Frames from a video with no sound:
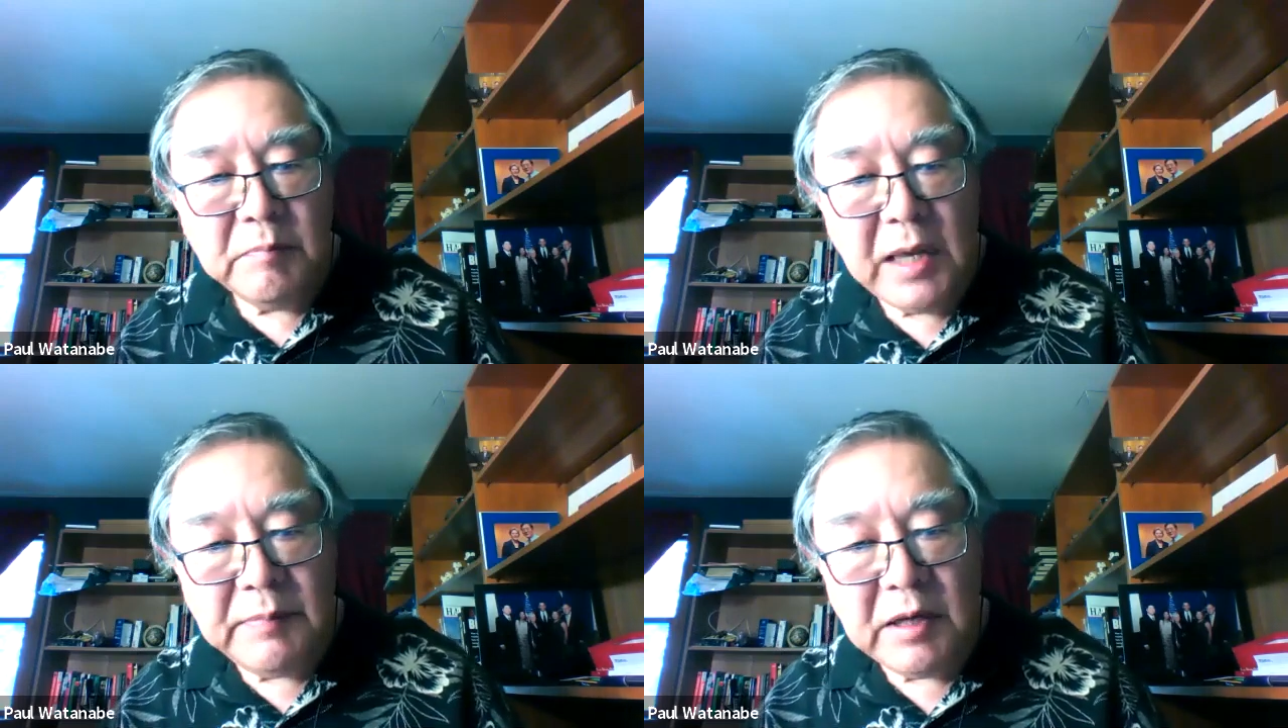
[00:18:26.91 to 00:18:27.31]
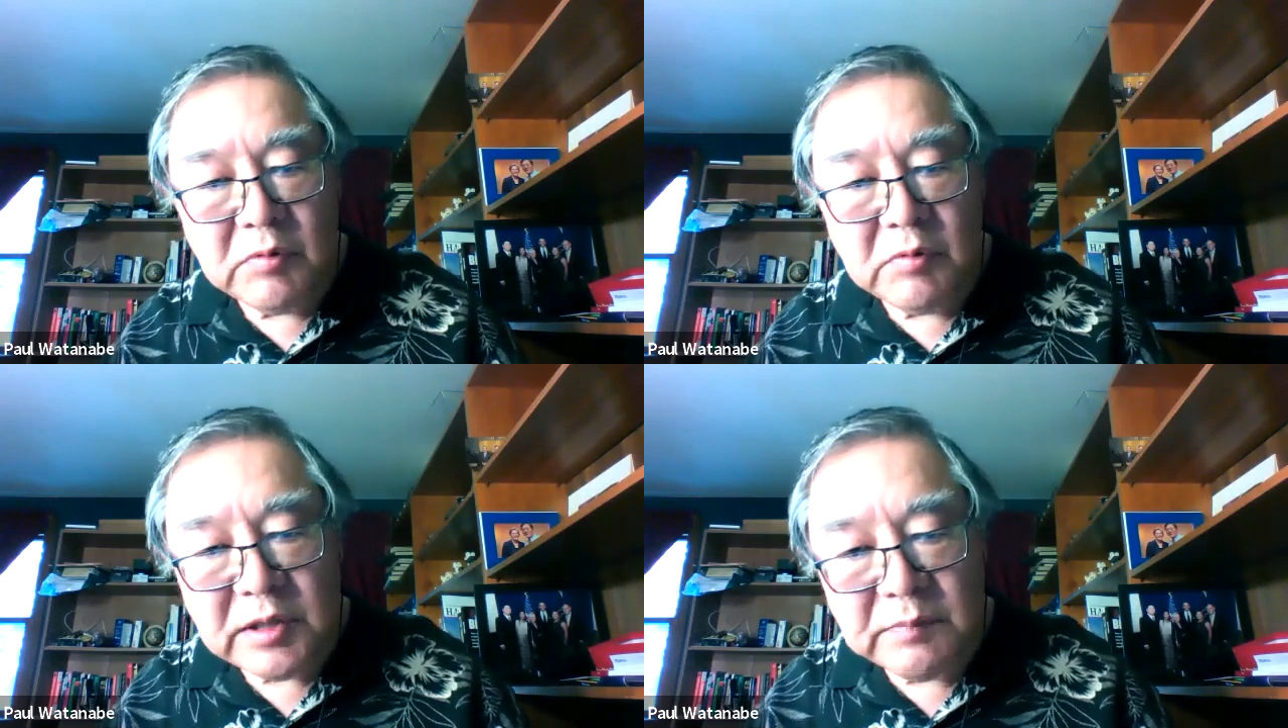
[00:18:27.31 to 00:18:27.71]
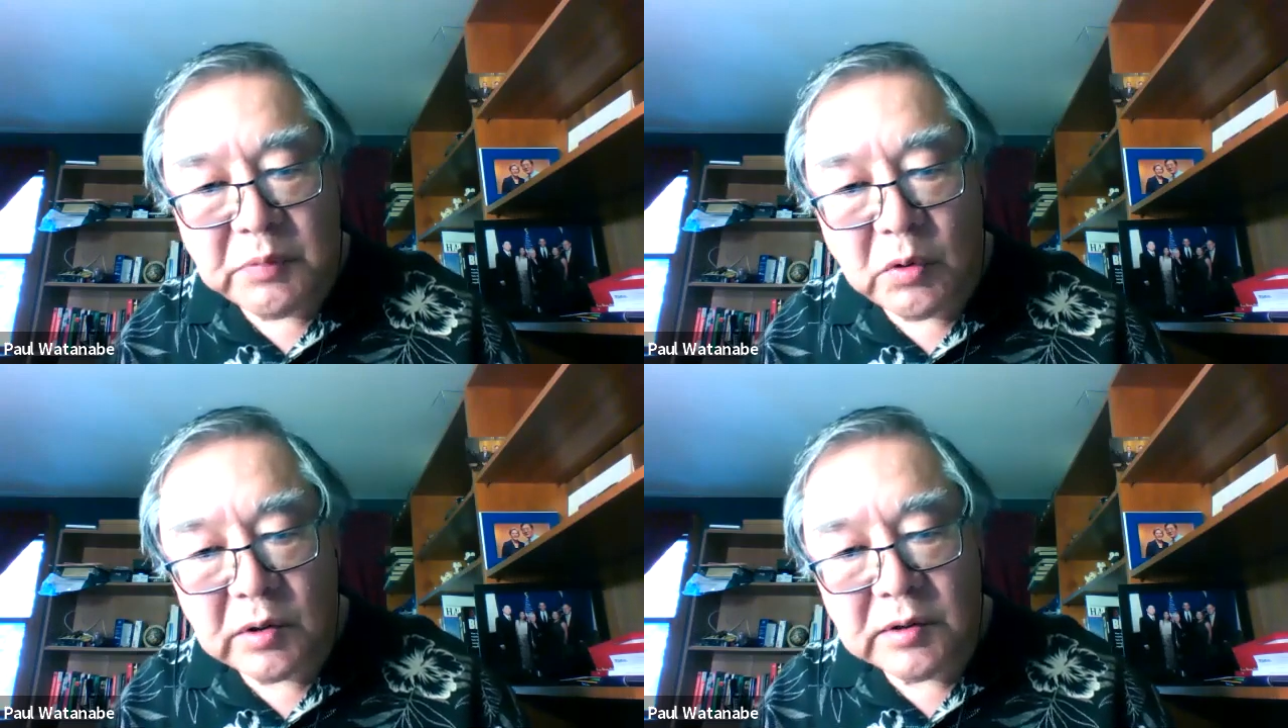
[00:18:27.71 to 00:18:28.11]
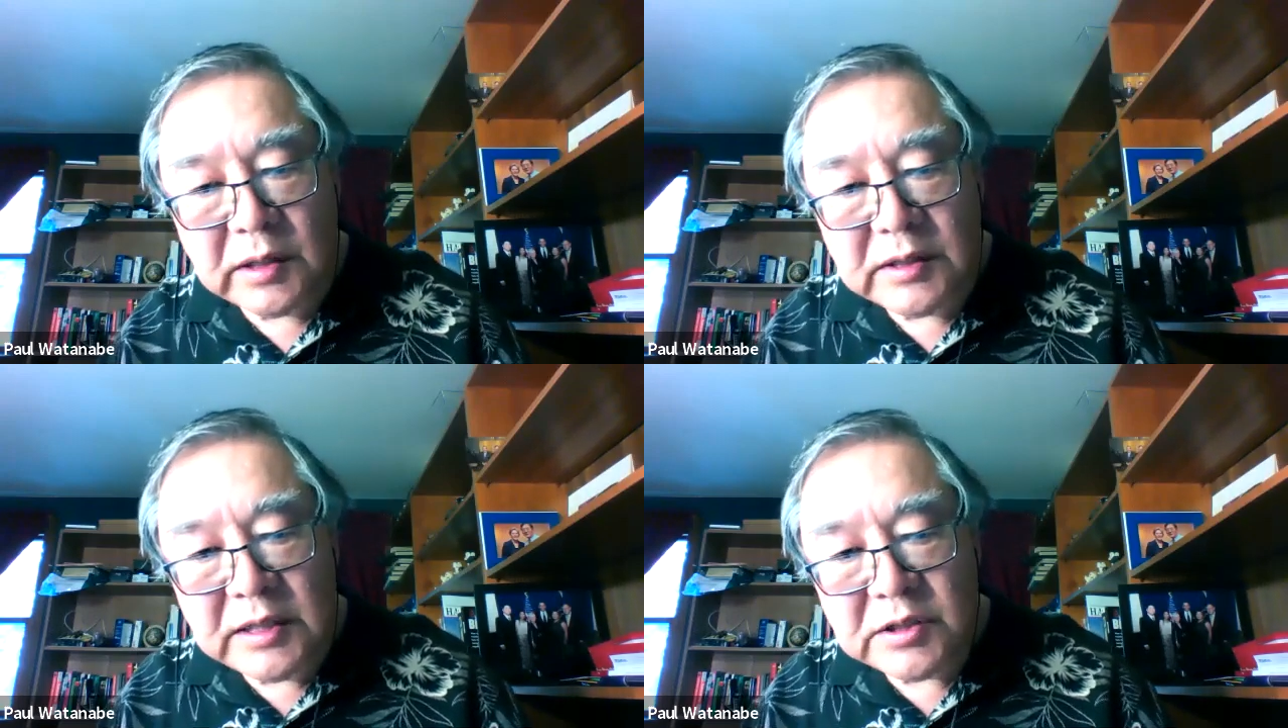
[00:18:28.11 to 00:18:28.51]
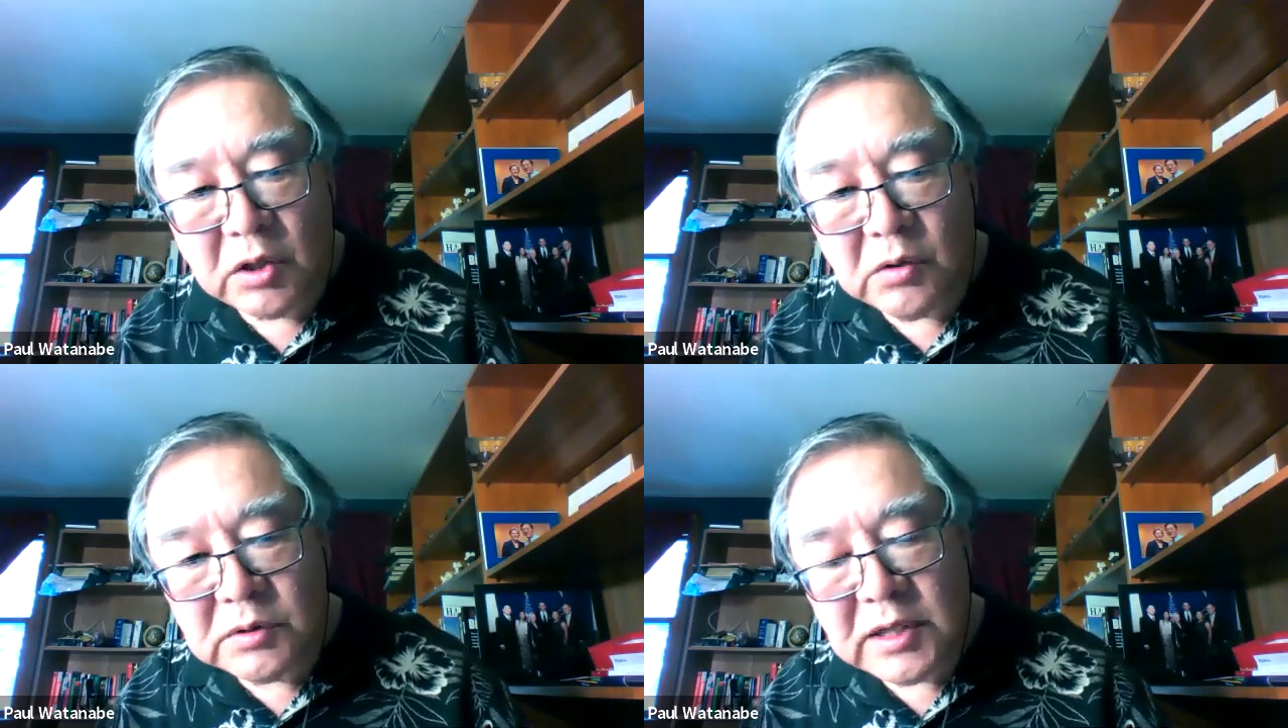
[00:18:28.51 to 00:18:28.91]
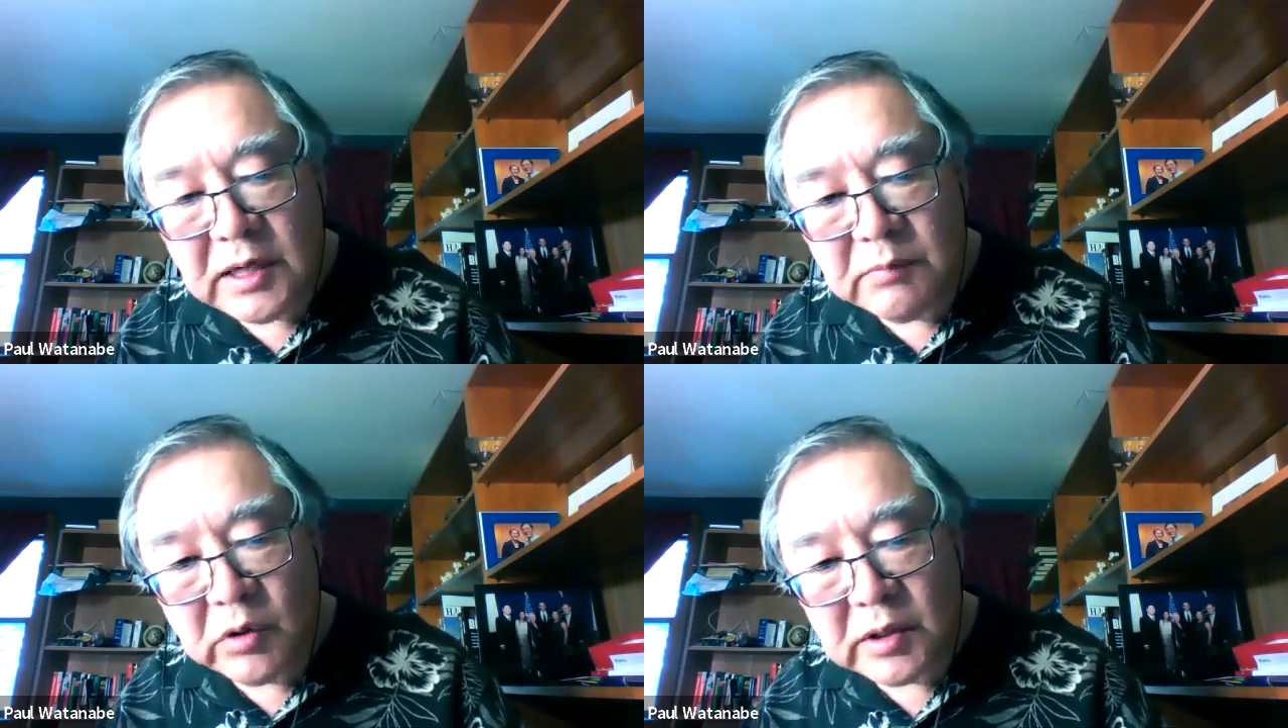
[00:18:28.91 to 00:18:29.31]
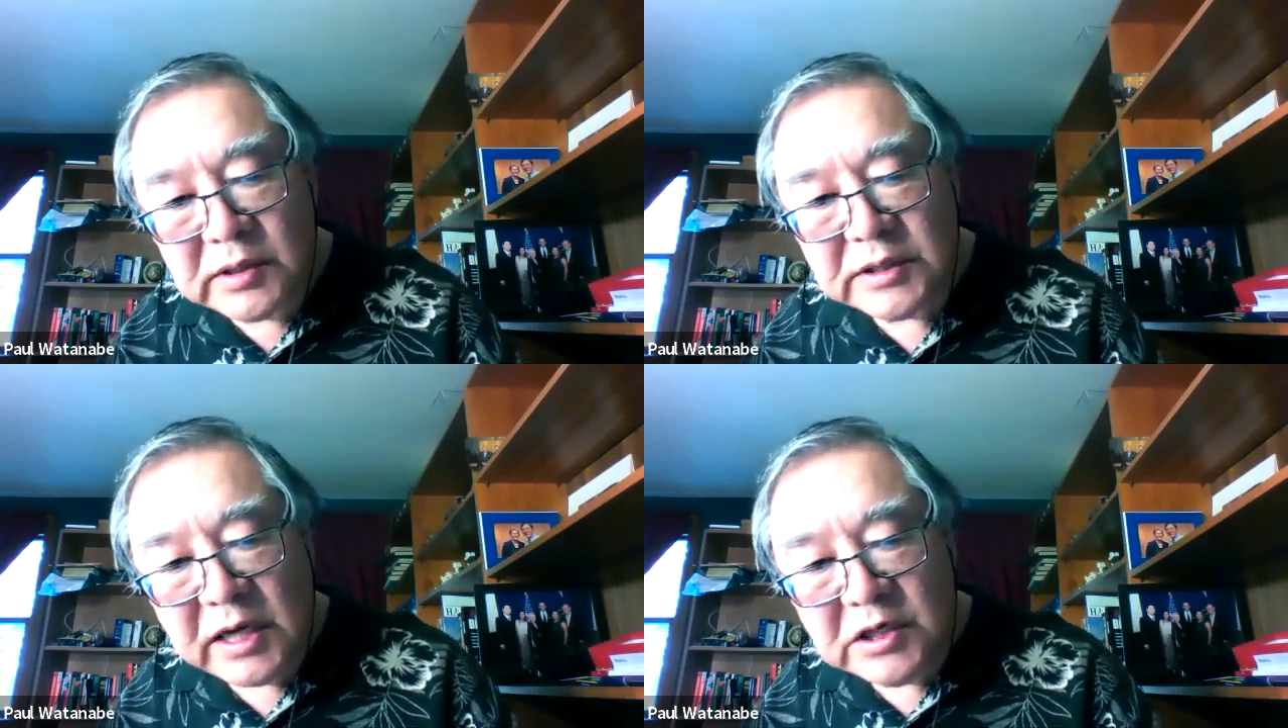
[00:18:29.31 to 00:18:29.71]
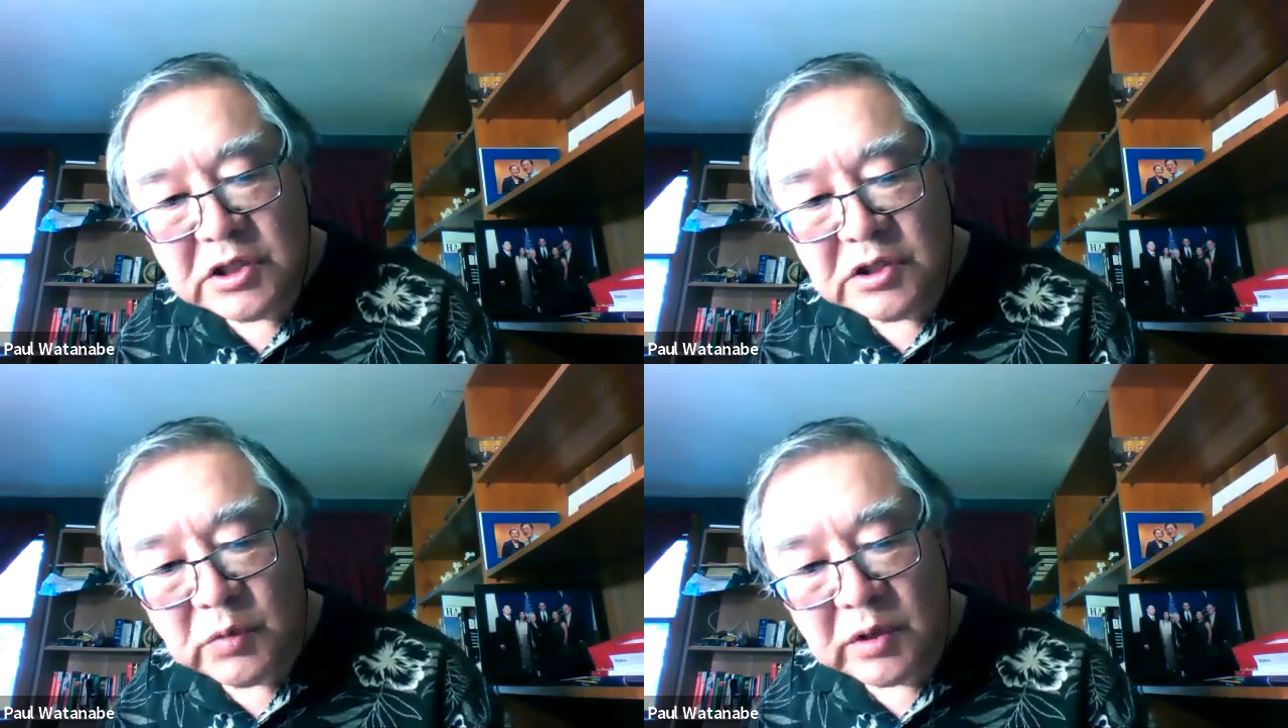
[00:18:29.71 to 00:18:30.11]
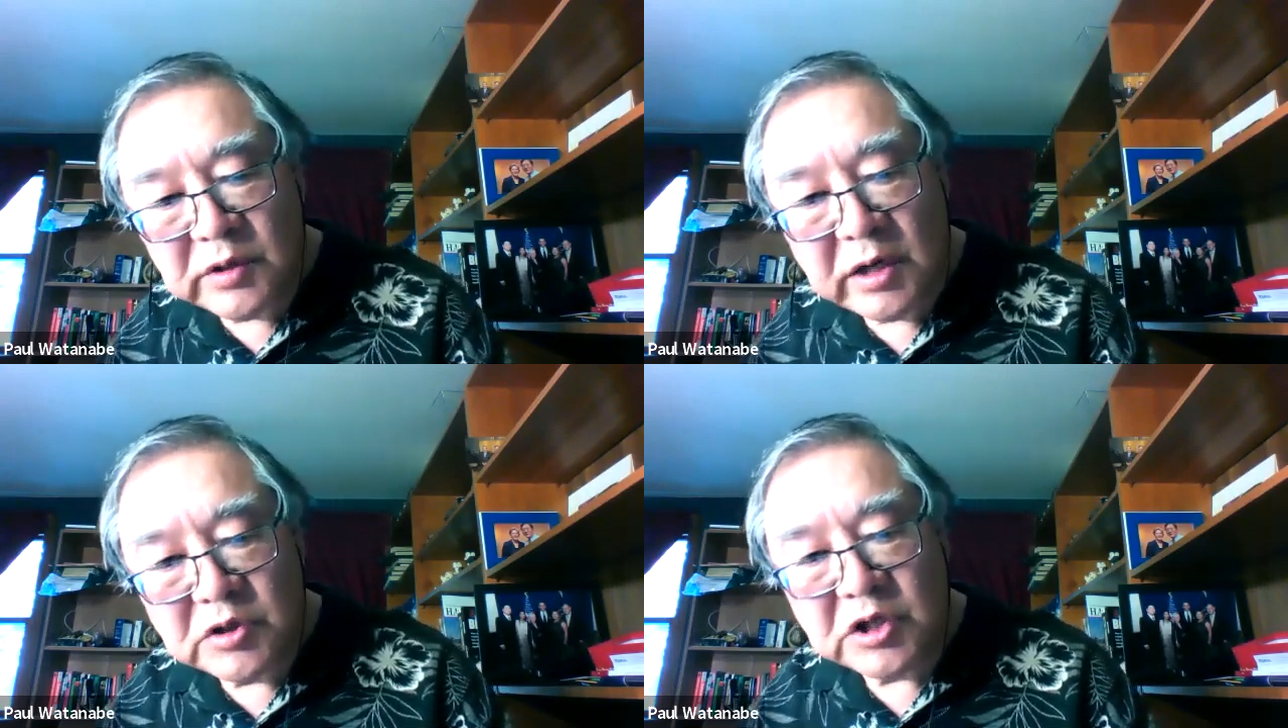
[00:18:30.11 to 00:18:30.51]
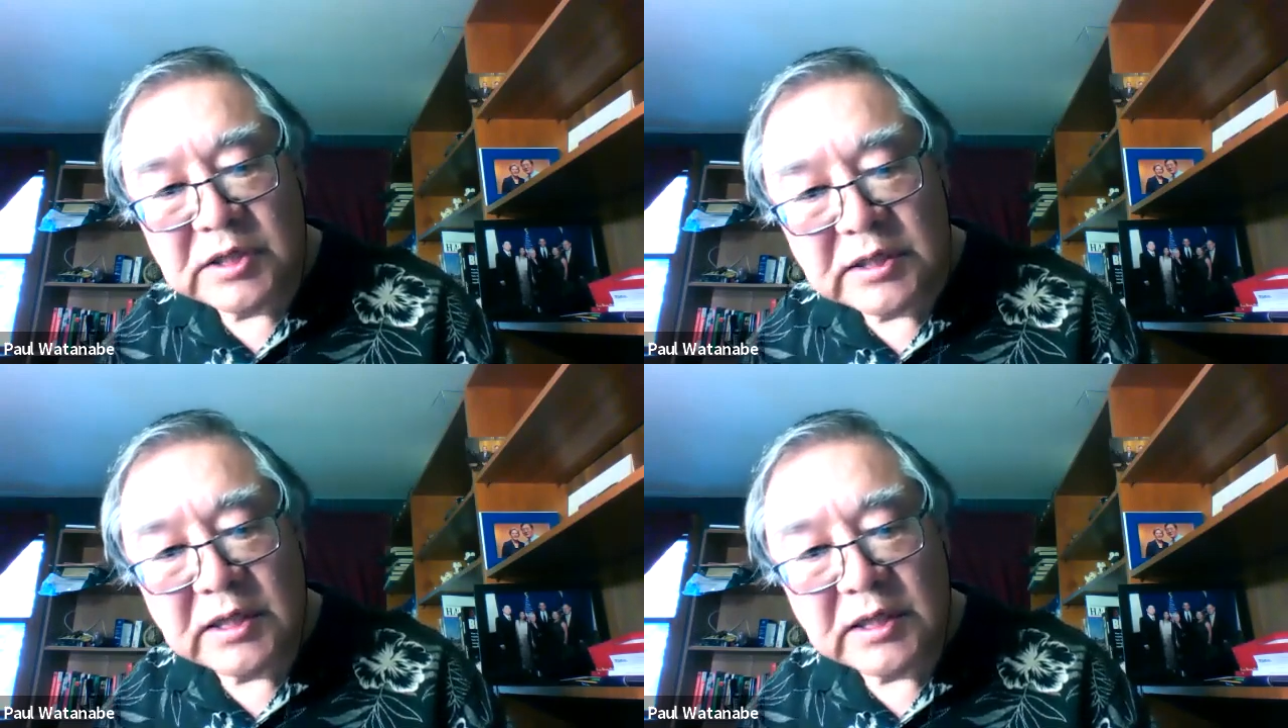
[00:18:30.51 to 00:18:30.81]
Maybe it was important that these old time organizations were there just